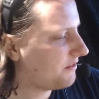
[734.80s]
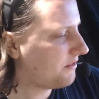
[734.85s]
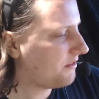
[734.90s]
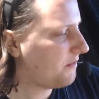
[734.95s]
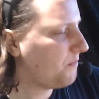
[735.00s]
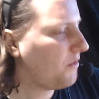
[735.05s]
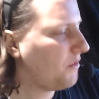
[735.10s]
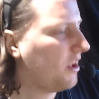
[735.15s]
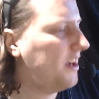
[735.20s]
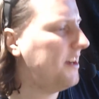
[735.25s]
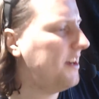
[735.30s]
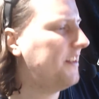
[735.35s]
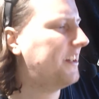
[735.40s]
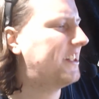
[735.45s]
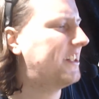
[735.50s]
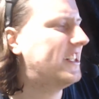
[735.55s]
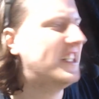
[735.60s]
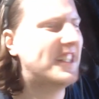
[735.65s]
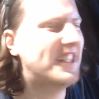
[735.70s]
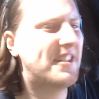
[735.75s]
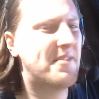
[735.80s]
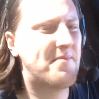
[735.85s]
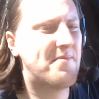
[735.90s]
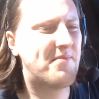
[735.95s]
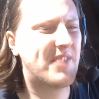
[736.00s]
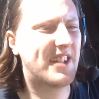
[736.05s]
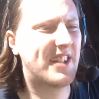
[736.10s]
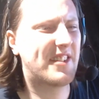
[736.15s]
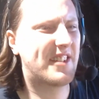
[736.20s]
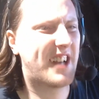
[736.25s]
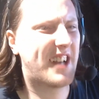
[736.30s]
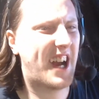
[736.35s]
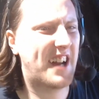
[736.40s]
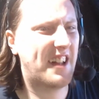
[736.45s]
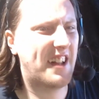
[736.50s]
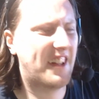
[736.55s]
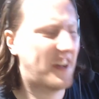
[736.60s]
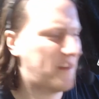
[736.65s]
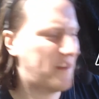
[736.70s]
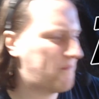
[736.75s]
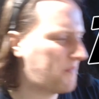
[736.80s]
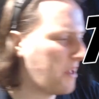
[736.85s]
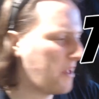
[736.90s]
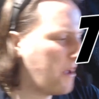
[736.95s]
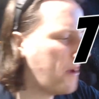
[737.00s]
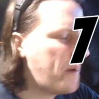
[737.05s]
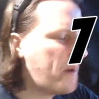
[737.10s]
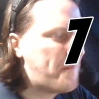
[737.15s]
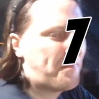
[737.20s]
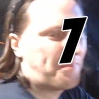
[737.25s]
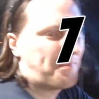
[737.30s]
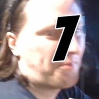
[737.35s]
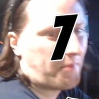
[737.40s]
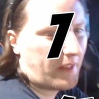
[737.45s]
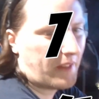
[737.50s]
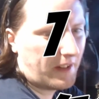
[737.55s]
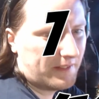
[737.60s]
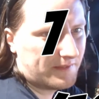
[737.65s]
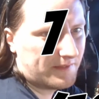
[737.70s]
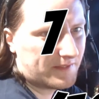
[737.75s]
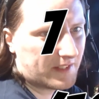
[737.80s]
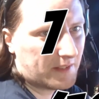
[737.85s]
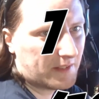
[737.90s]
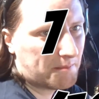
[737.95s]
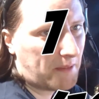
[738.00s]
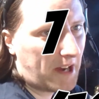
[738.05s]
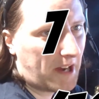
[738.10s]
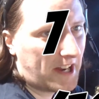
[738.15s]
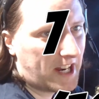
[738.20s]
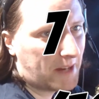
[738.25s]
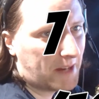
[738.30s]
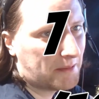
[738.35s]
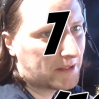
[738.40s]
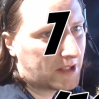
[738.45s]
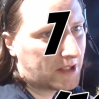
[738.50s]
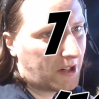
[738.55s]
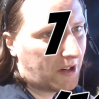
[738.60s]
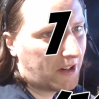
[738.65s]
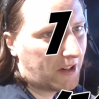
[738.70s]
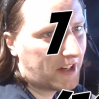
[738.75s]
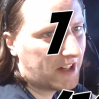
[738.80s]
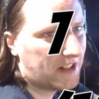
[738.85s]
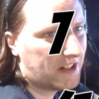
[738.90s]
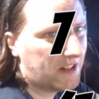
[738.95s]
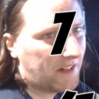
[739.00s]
They're good. It's kind of like pineapple cordial.